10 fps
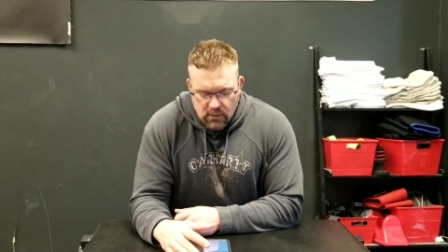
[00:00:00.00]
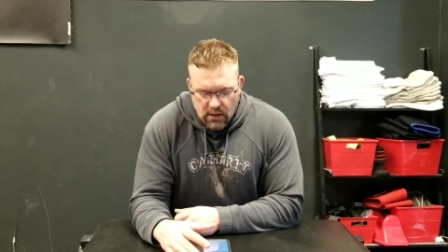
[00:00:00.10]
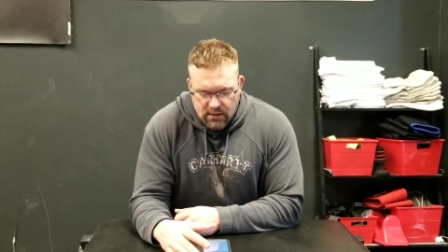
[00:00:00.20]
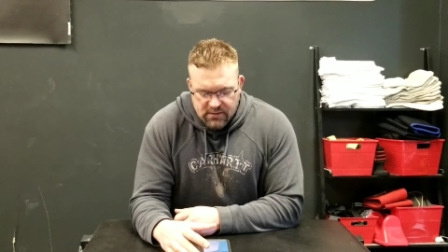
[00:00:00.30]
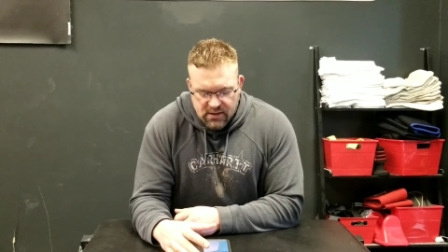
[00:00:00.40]

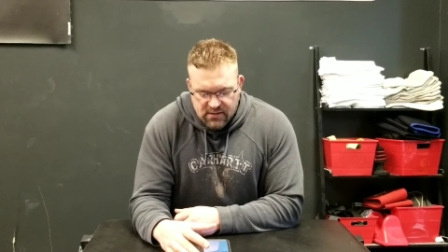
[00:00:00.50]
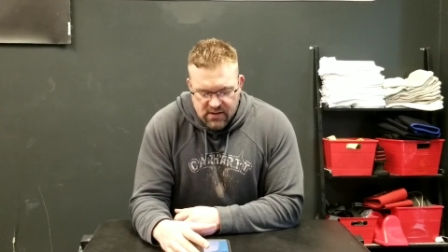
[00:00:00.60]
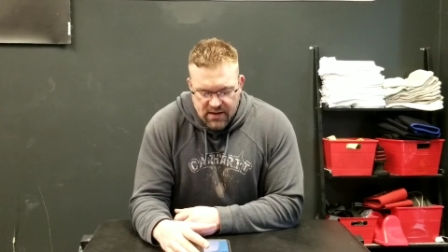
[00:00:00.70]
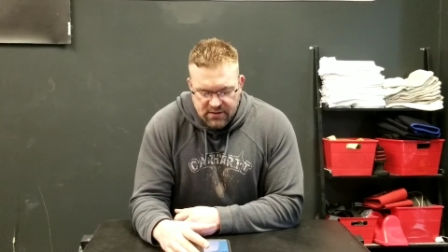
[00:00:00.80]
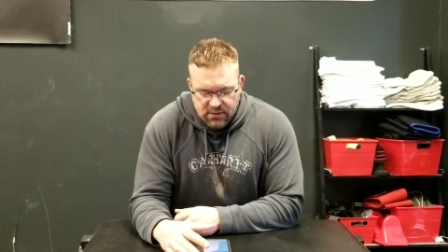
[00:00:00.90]
And he says,
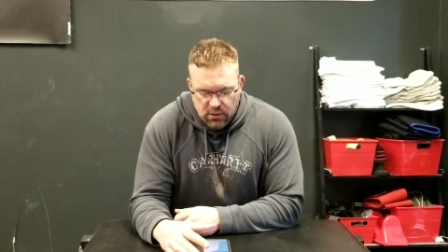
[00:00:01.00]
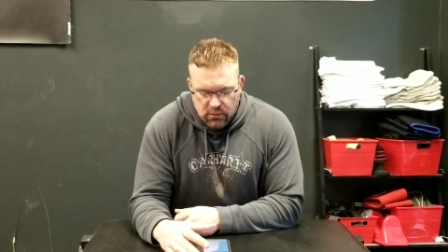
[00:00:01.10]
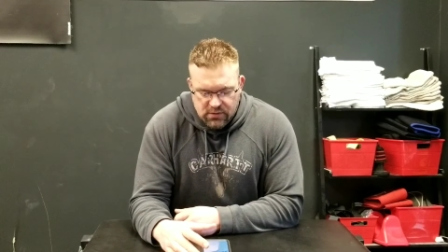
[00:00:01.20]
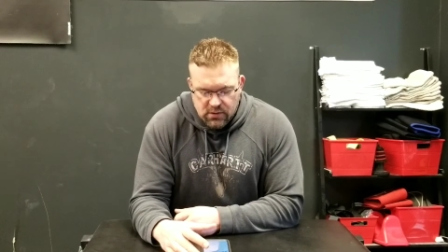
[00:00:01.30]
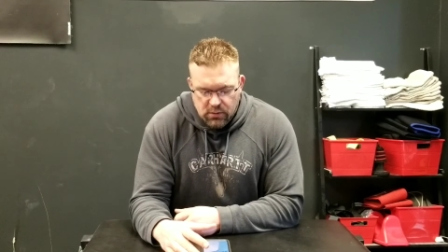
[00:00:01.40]
"Nice
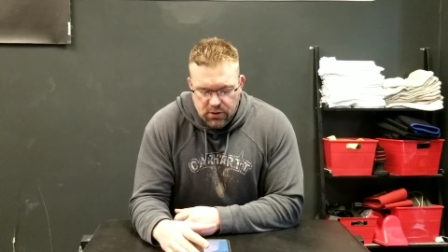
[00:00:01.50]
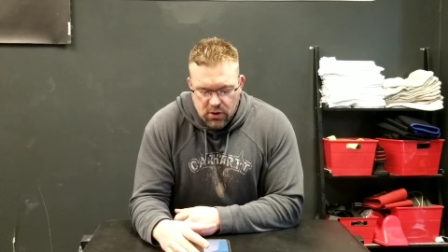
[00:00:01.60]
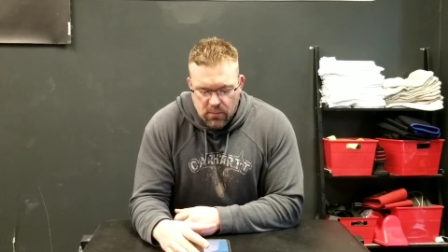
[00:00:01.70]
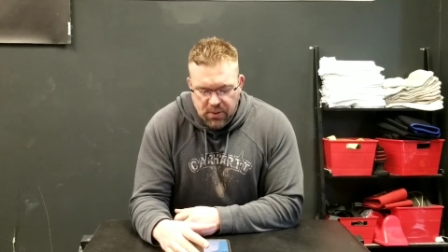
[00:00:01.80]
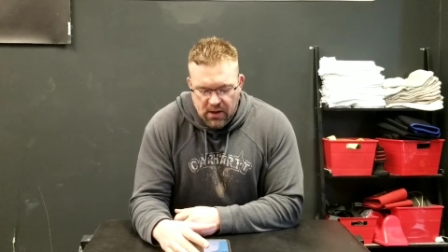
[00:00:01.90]
dude, so in
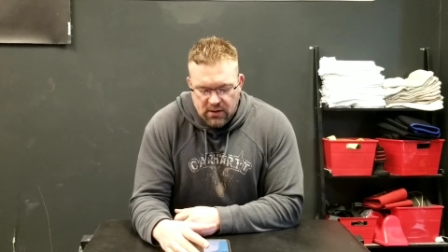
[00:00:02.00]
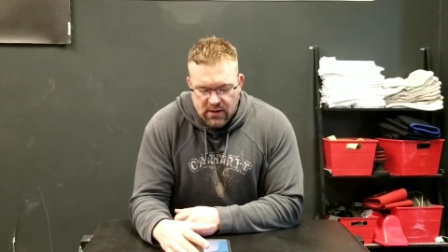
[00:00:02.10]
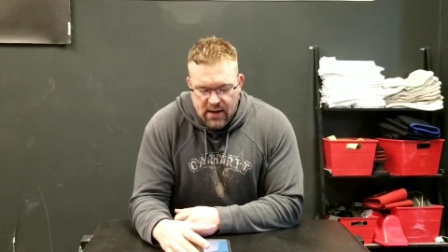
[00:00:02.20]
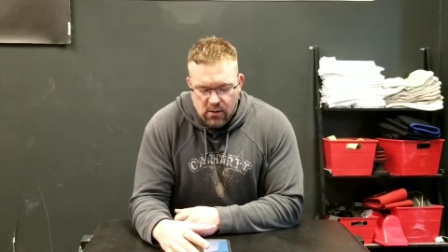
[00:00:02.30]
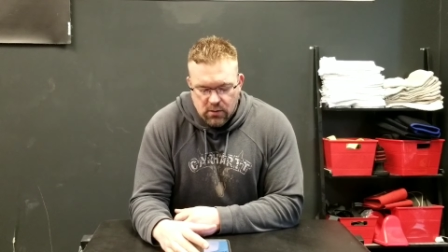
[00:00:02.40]
your
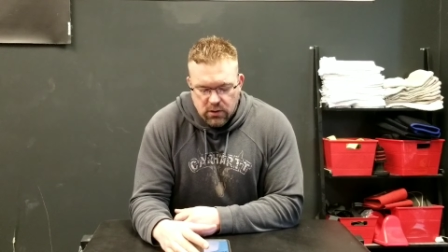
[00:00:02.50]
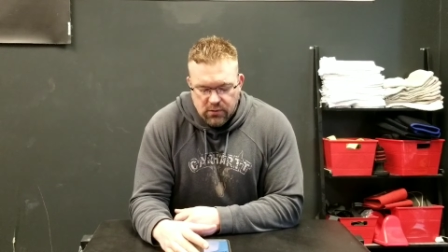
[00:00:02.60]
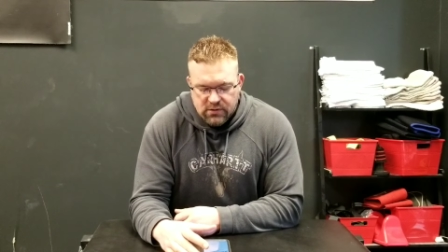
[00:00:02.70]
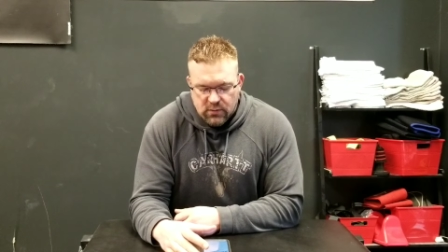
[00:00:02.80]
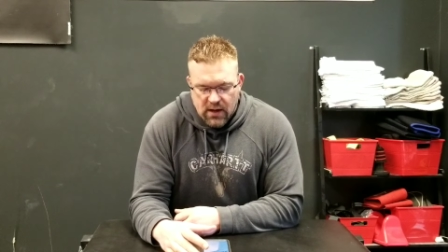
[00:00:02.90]
opinion, how
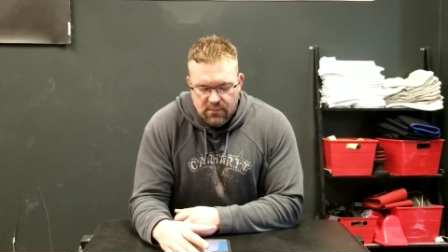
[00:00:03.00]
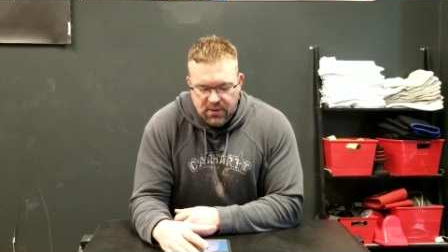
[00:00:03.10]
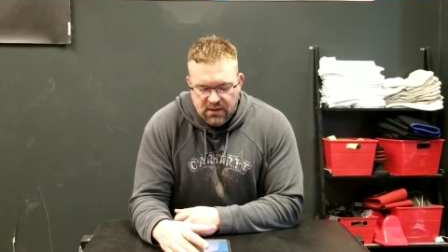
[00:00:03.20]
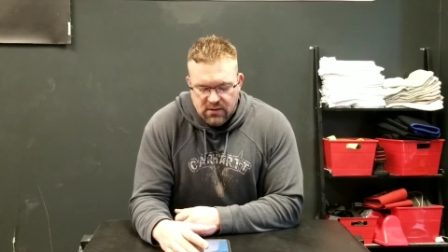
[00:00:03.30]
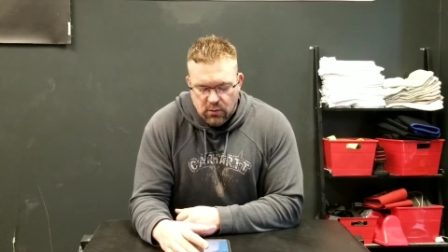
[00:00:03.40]
close would I
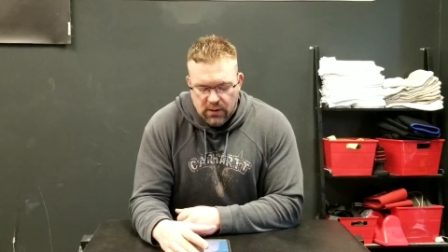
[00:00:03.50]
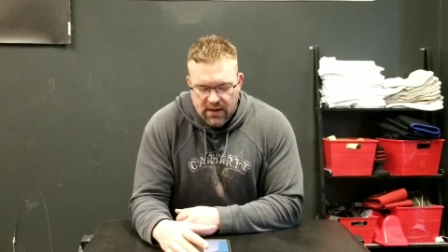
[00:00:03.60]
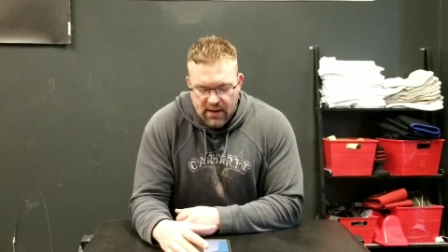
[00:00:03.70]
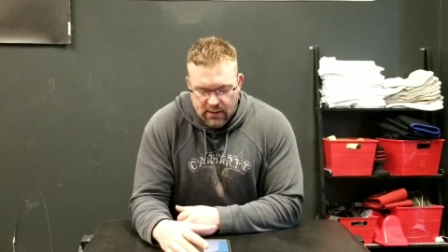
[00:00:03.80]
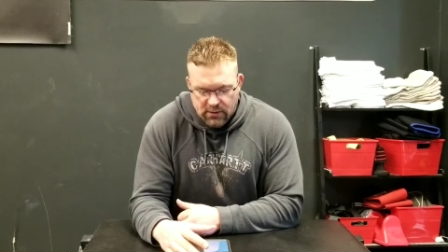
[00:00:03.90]
be to
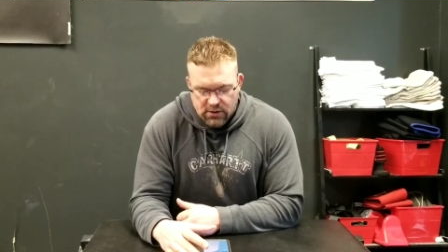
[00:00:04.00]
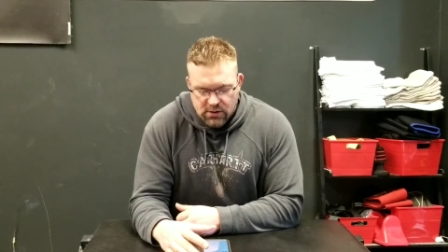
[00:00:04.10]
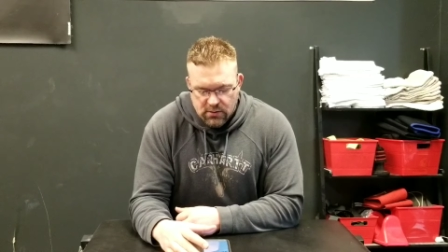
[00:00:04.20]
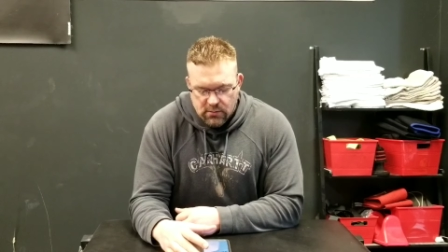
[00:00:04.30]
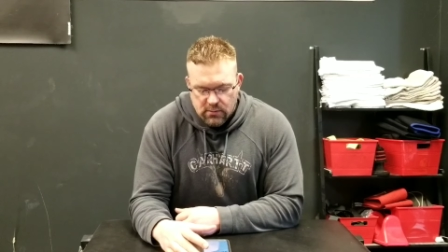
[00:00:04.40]
an
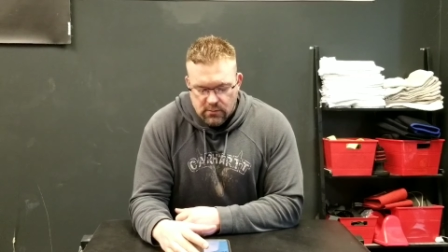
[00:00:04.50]
inch